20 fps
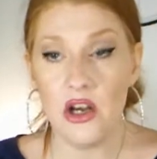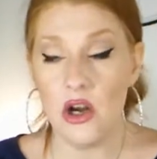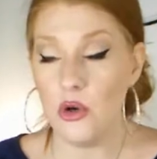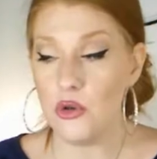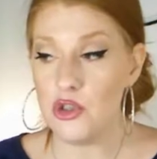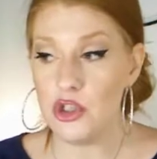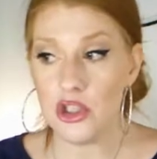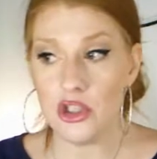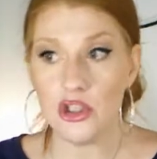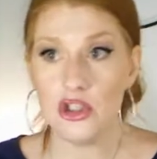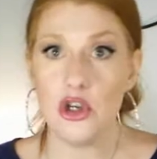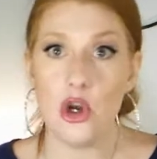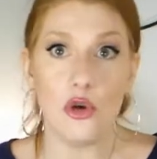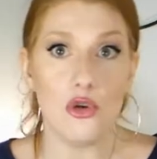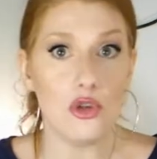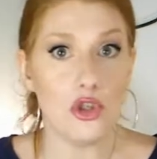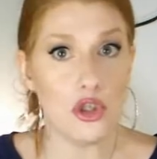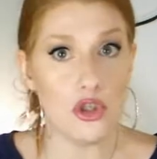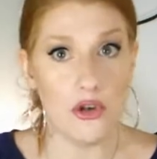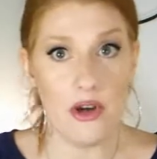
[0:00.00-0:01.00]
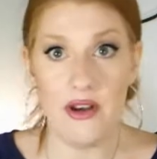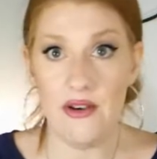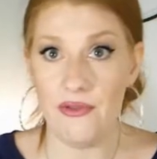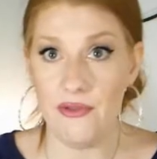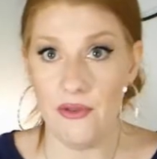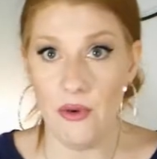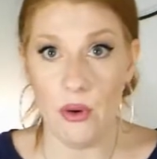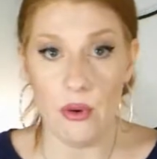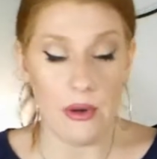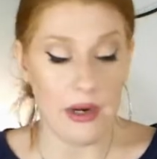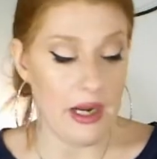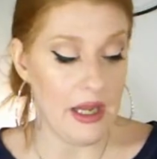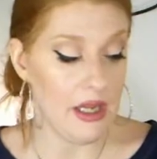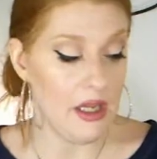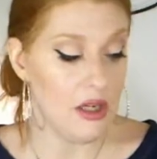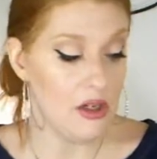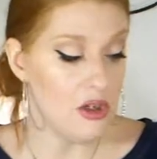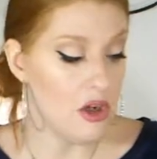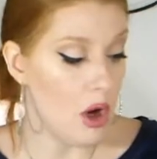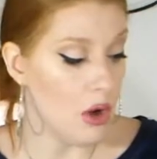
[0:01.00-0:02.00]
Just go straight for it.
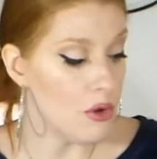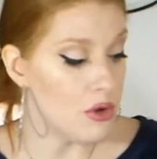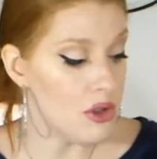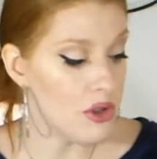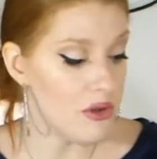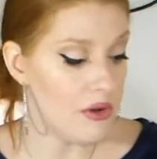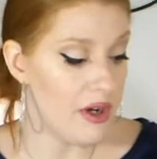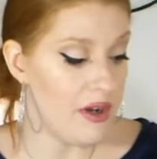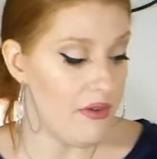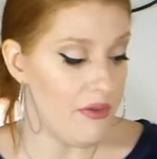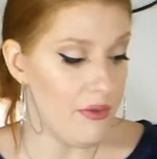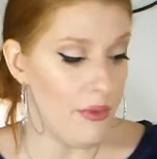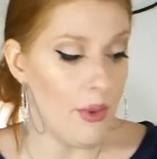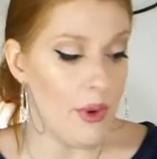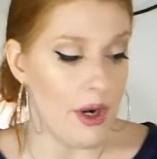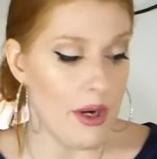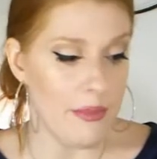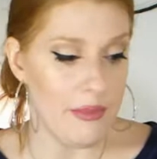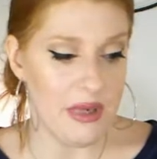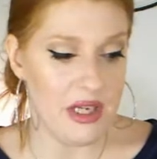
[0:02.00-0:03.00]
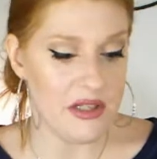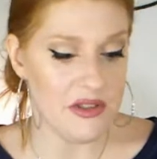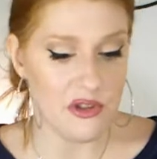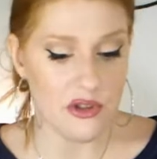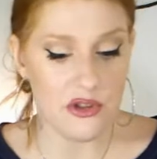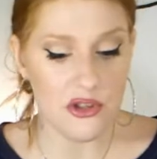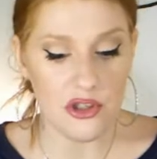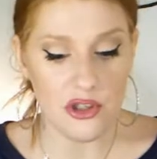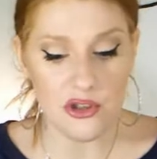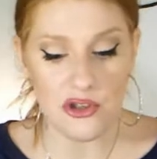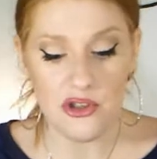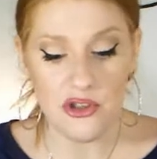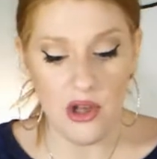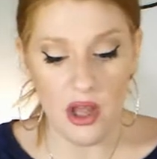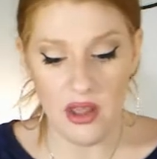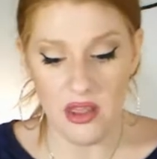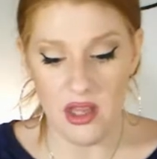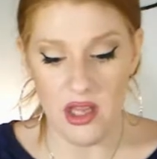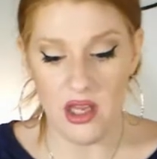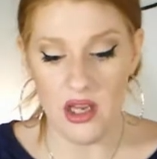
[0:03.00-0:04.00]
Go straight for it because there's
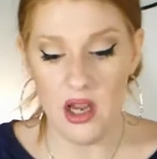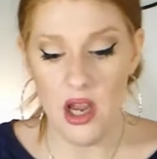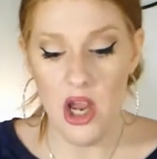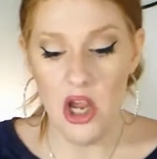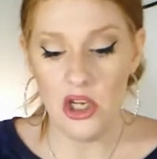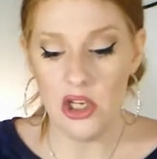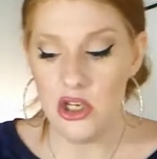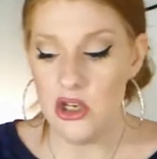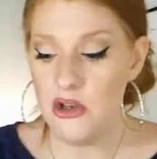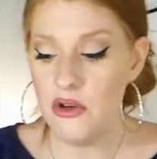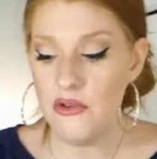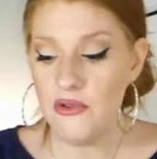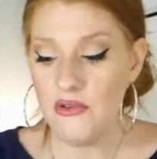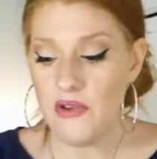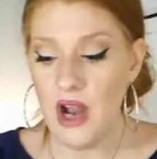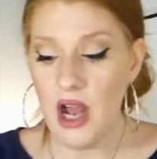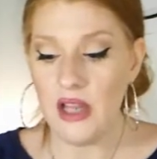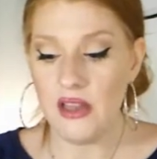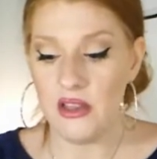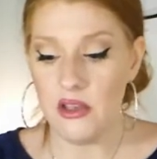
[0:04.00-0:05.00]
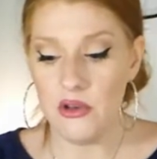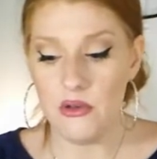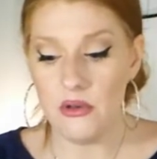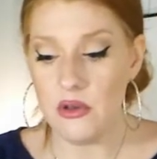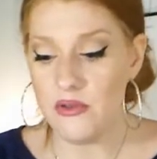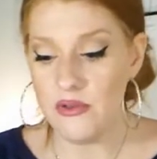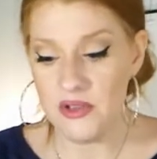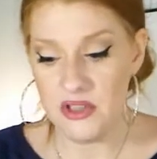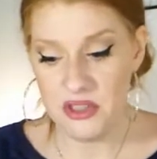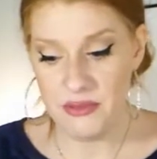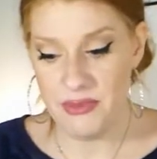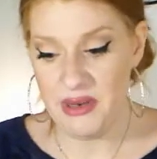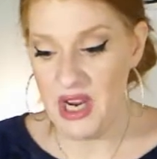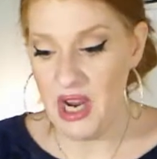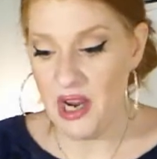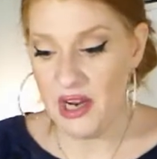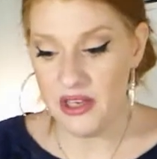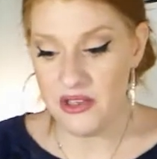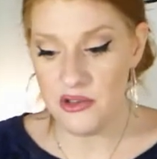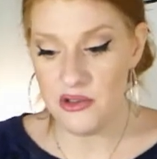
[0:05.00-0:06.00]
nothing. You've got the universe
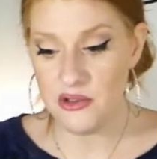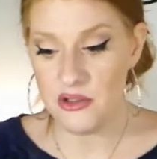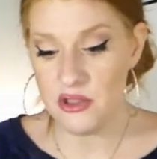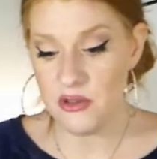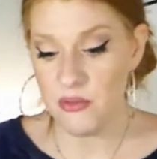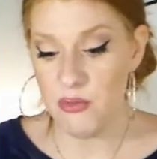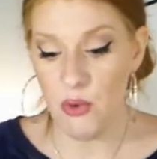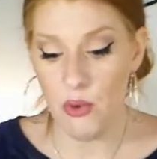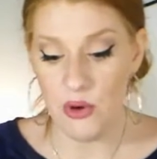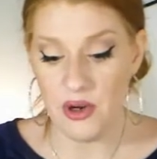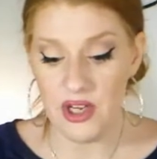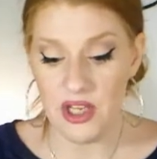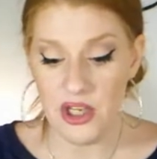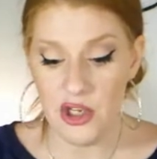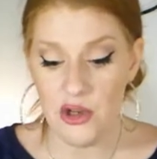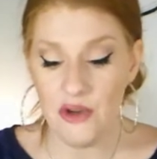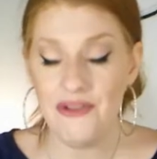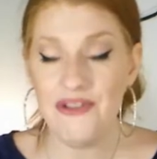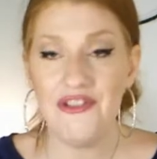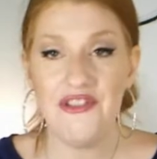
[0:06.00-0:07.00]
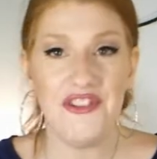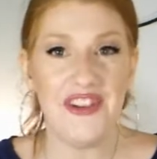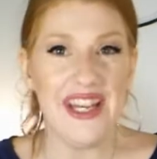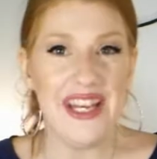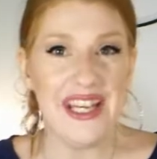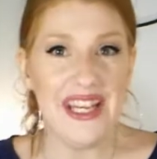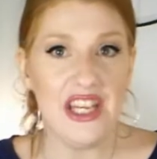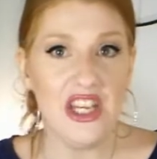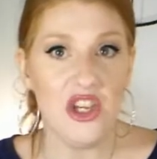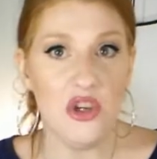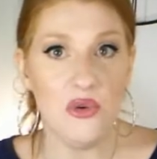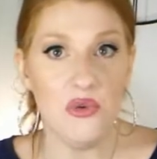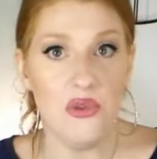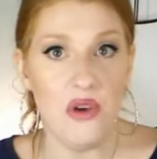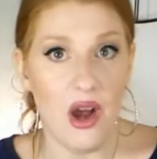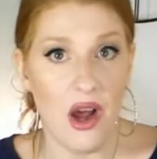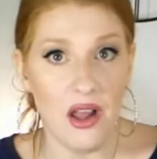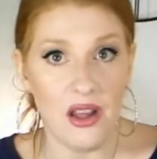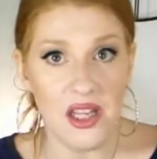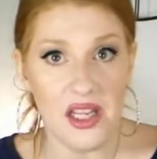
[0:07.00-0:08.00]
behind you, supporting you, feeding you
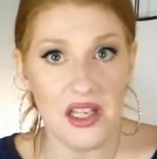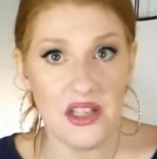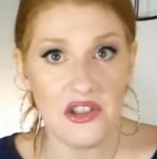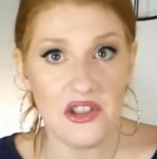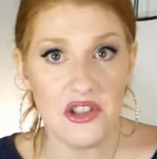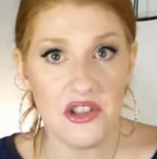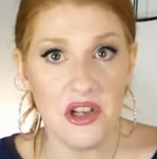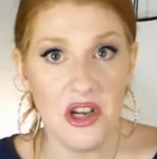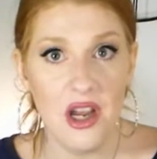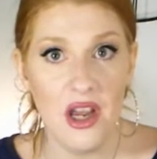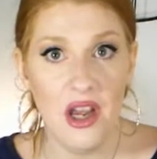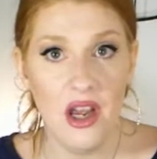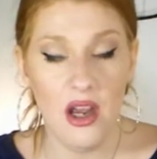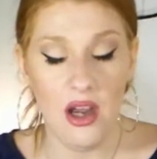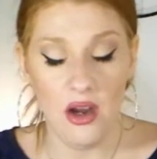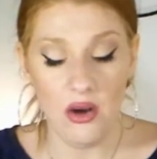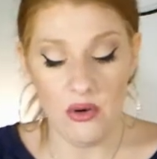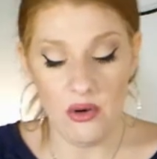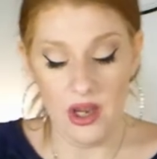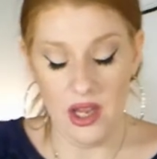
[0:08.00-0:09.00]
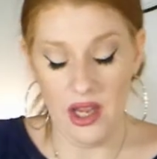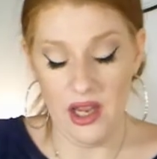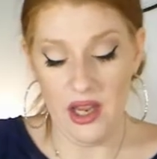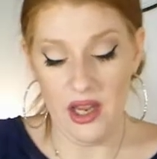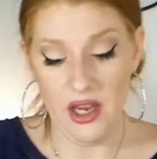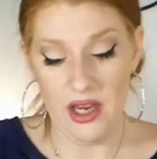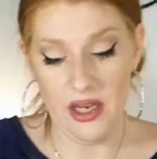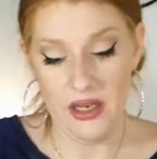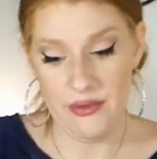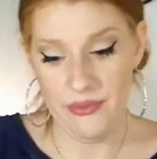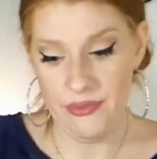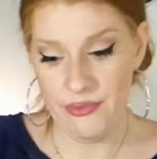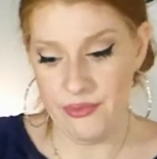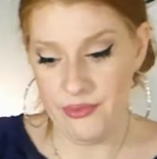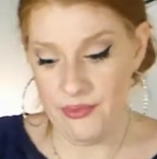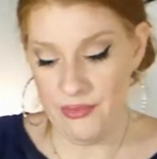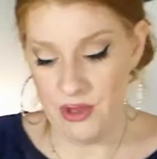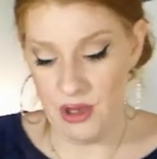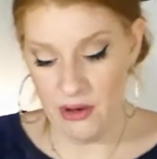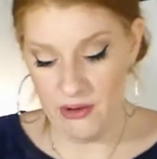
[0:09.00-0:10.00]
knowledge. Okay?
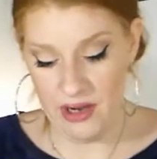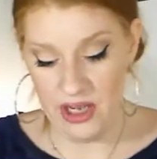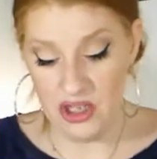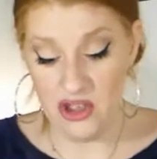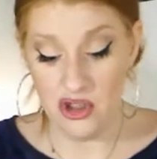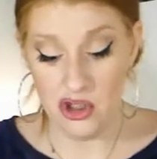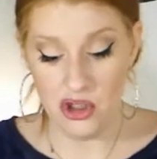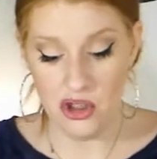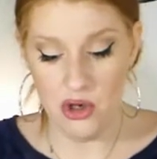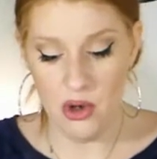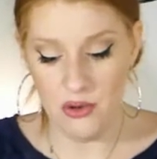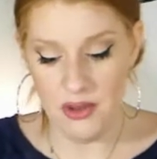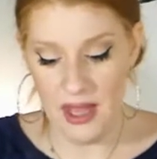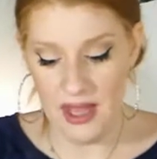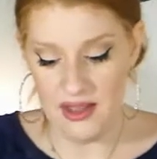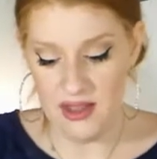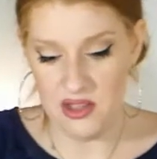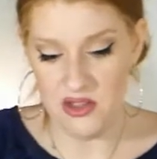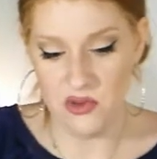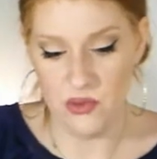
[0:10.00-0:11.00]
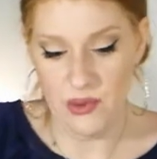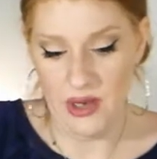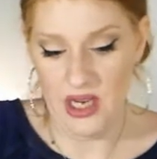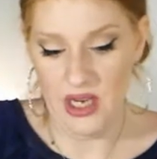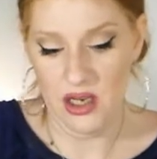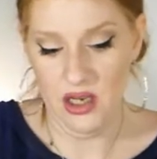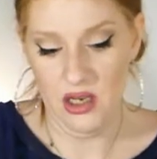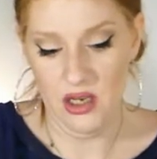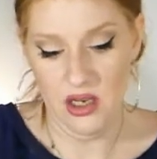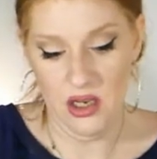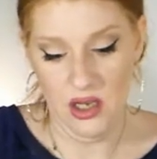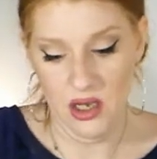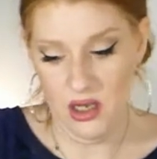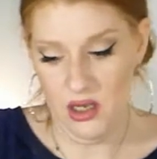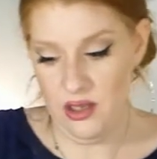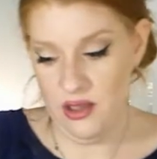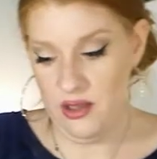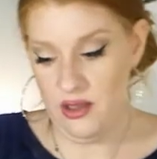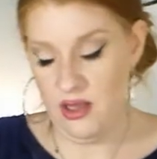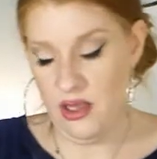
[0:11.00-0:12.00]
All right, just know that this week,
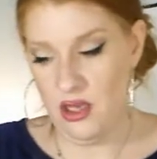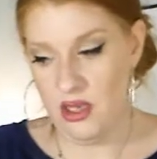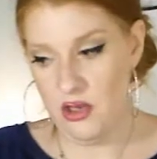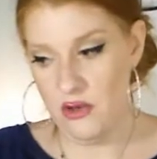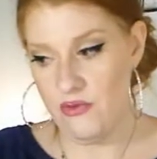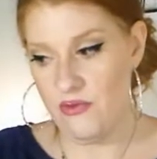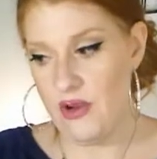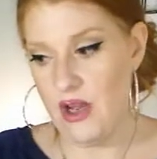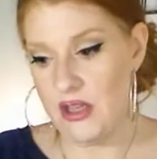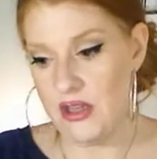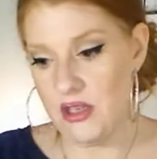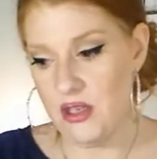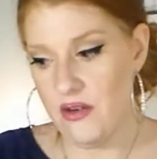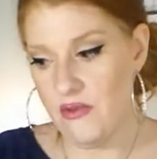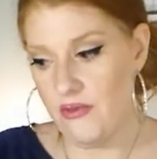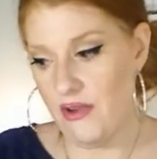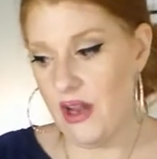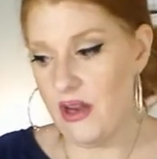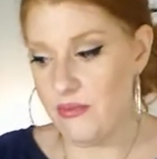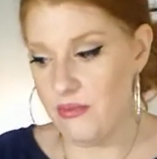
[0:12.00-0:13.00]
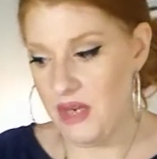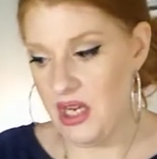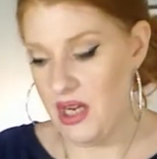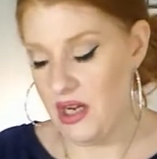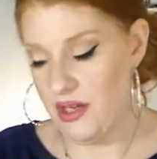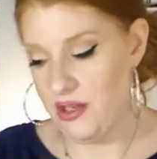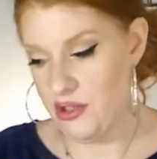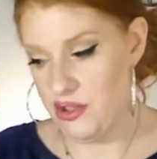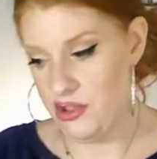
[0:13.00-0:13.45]
that you've got the divine behind